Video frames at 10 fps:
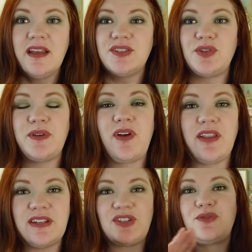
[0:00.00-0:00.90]
So we've
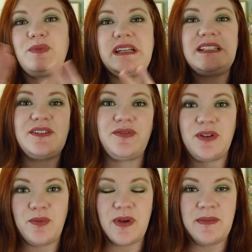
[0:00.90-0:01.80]
got these three
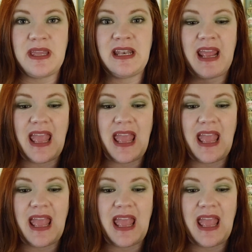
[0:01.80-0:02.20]
different women,